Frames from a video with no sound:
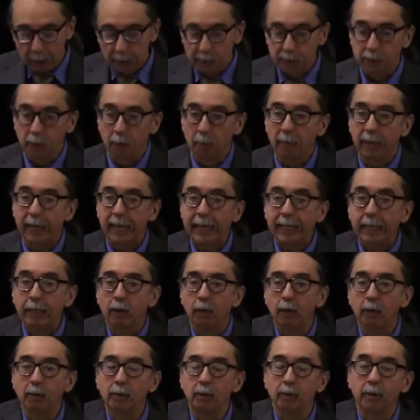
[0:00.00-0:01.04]
Some
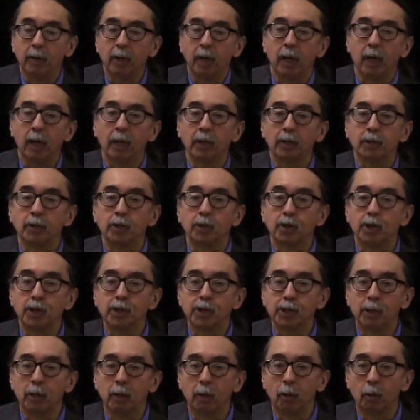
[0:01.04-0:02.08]
800
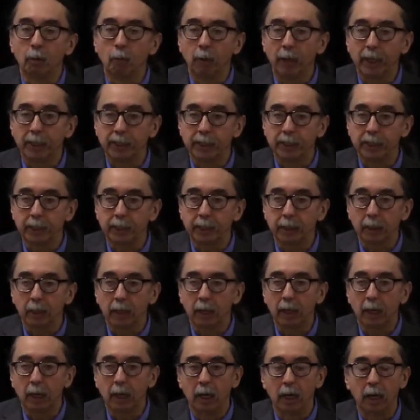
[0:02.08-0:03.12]
traditional Red
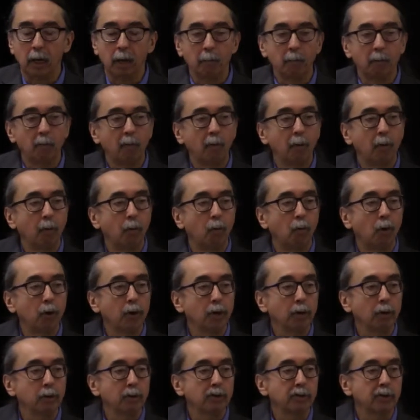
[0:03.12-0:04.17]
Stick
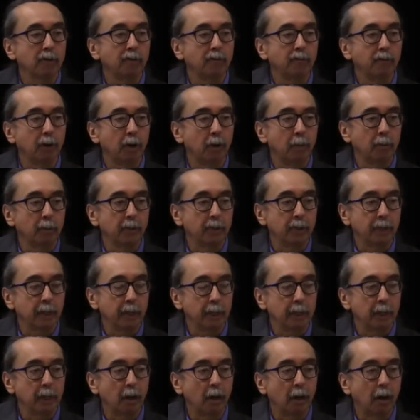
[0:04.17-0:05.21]
warriors from
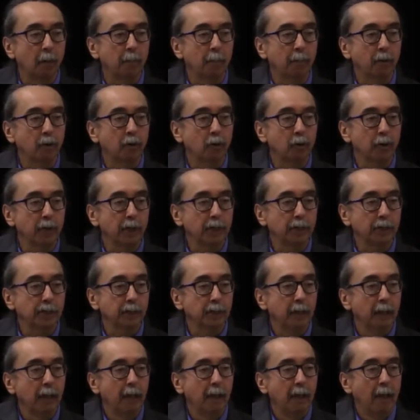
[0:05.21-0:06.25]
the upper creeks
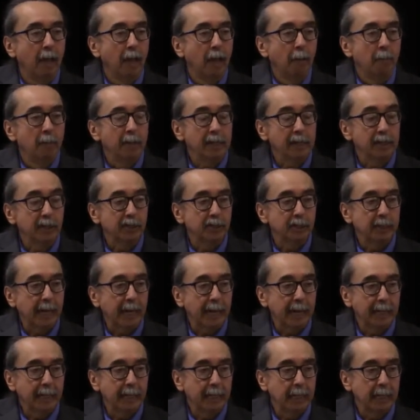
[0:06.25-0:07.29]
made a
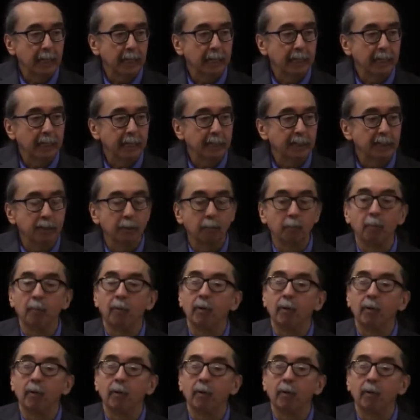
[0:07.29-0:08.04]
stand against,